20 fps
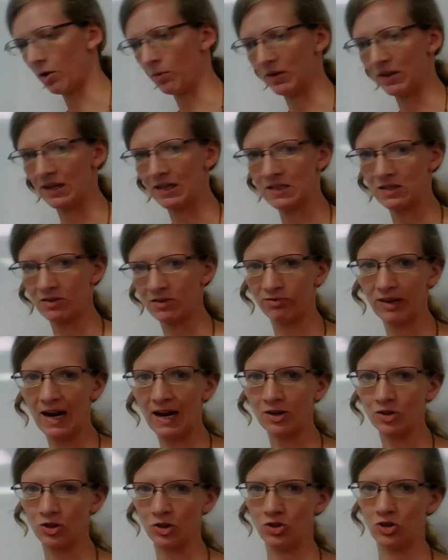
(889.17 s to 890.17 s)
when it's a
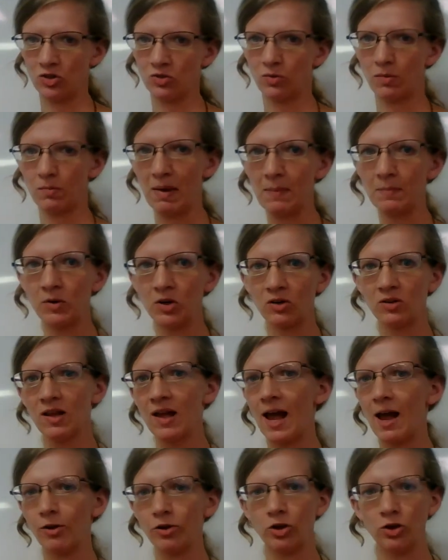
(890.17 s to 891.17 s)
fraction. Just remember
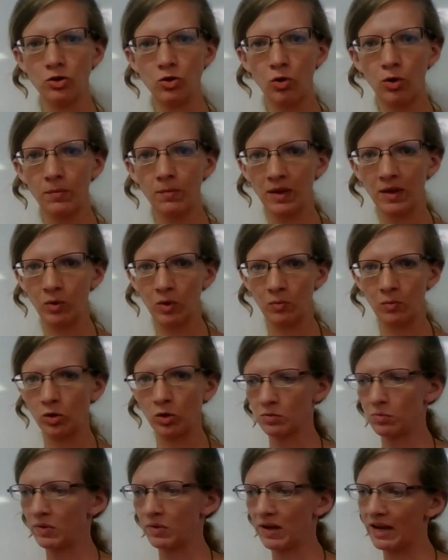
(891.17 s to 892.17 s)
how you normally would
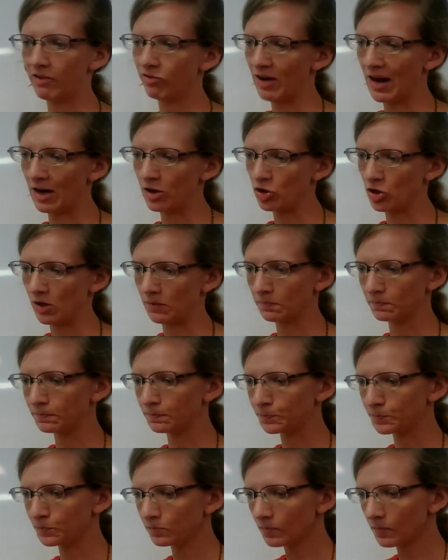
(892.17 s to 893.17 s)
multiply a fraction.
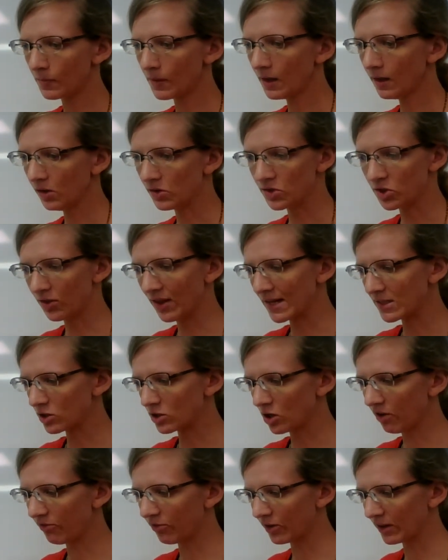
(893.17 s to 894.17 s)
So that's
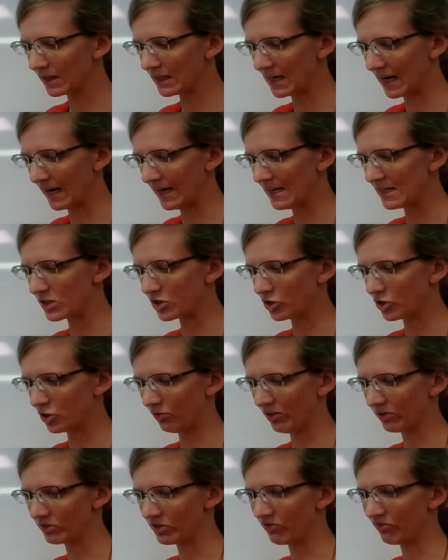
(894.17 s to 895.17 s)
all for the day. It's
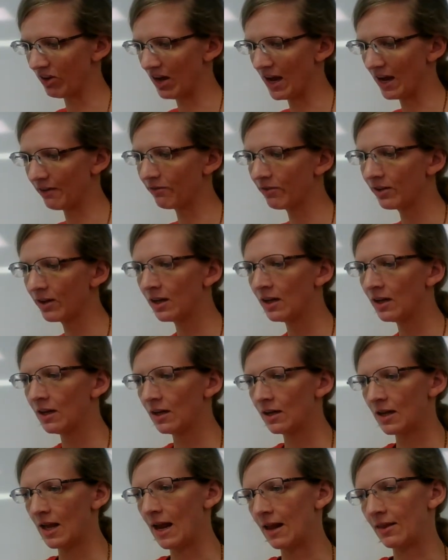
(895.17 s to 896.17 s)
2:55,
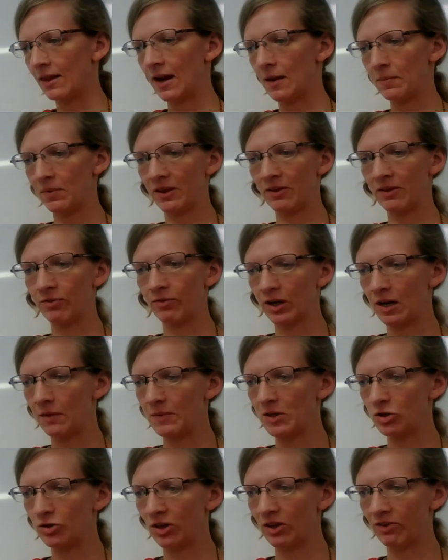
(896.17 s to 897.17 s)
and then I believe we're going to be
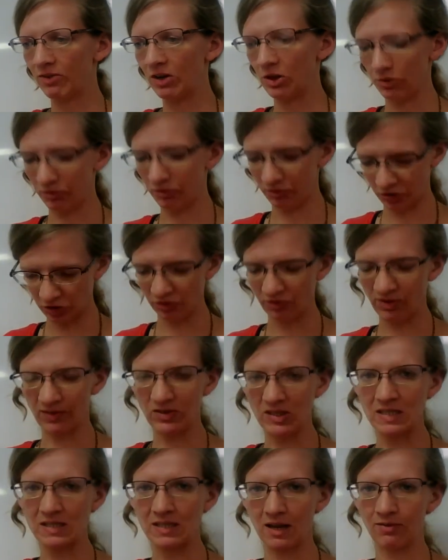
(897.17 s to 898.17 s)
doing a video for
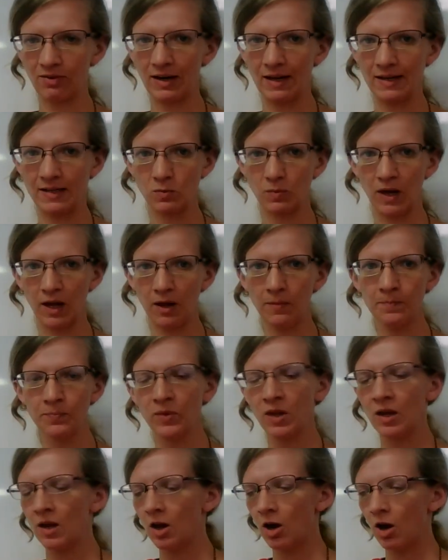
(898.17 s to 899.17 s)
2:57 as well.
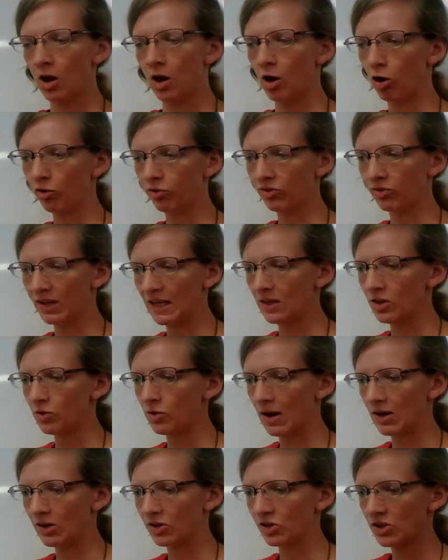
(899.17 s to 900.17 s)
Hopefully you
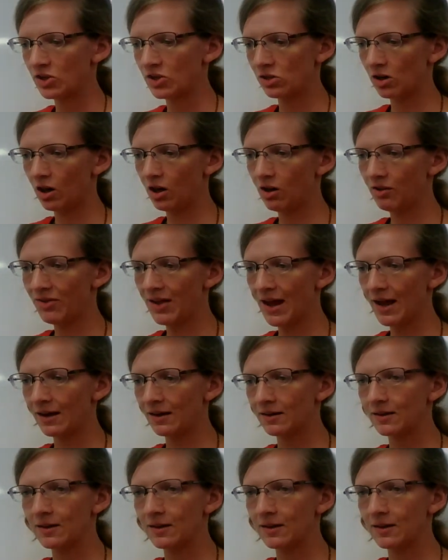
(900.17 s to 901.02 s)
understood all of that.